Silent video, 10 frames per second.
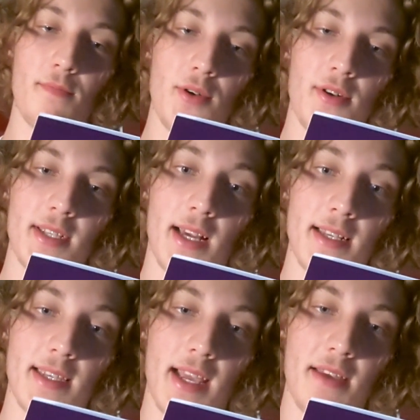Burns
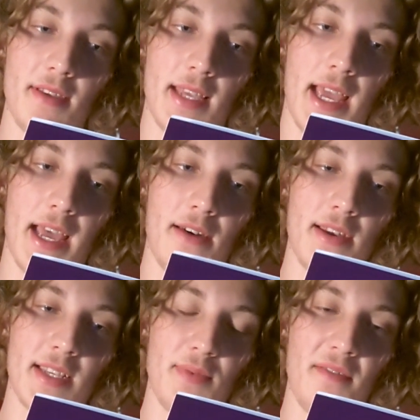hunts down the town
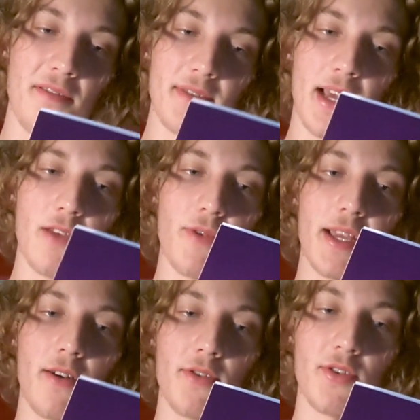and Springfield's
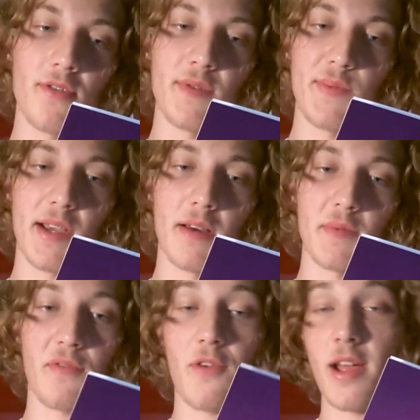Halloween costumes
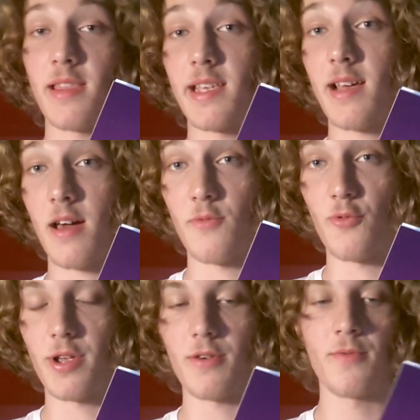becomes frighteningly
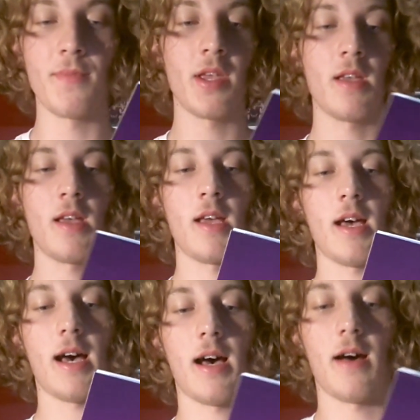unreal.
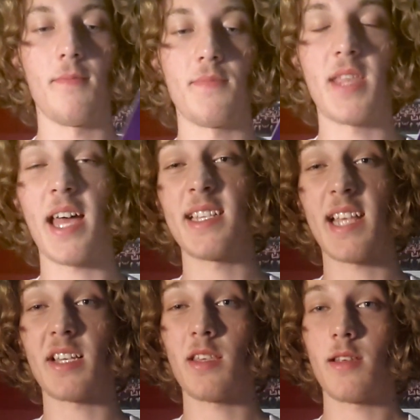That is
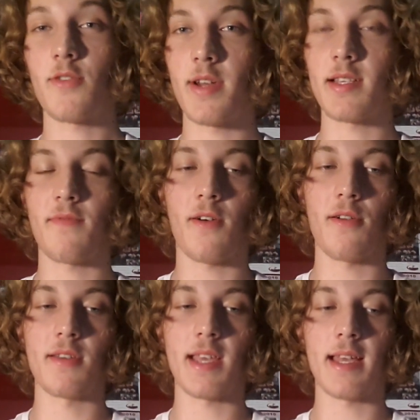actually a Treehouse of
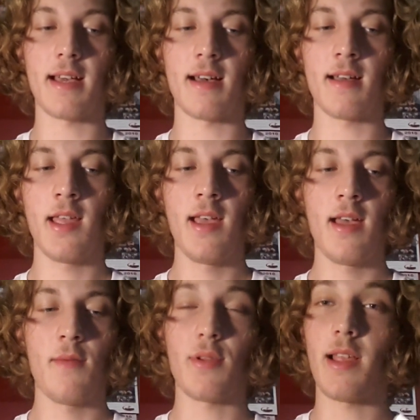Horror that
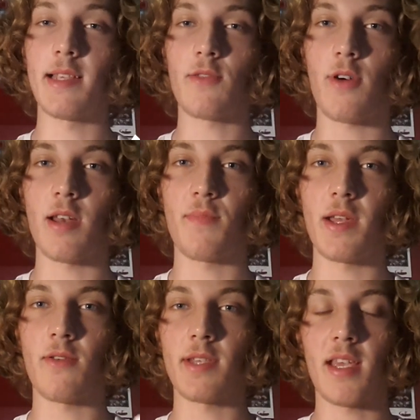plays quite a
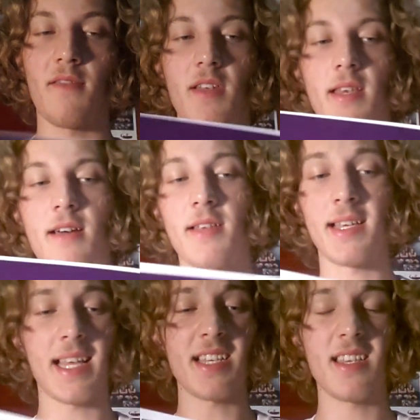bit on TV
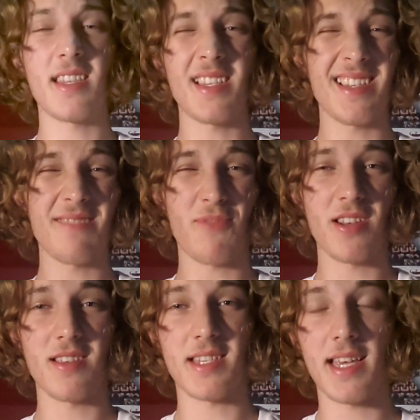nowadays. Actually, this is one
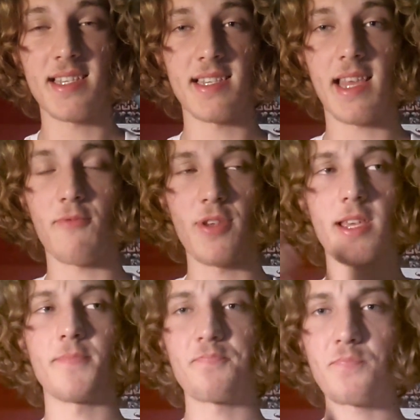of the seasons that
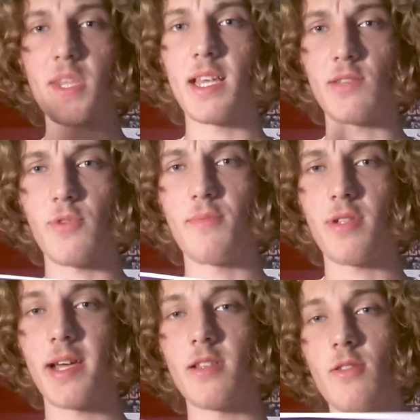really gets
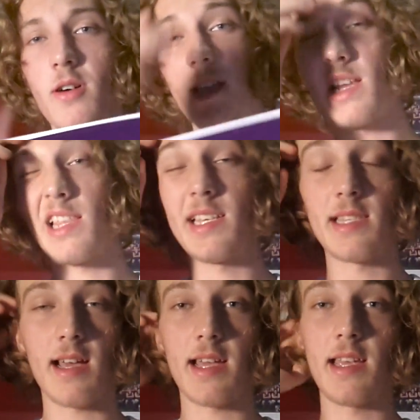replayed a lot, at
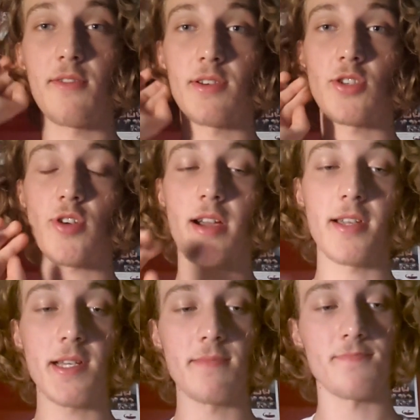least here in
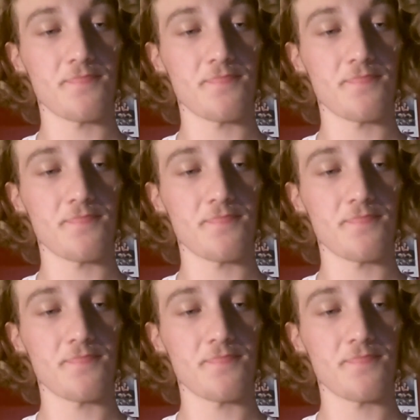Australia.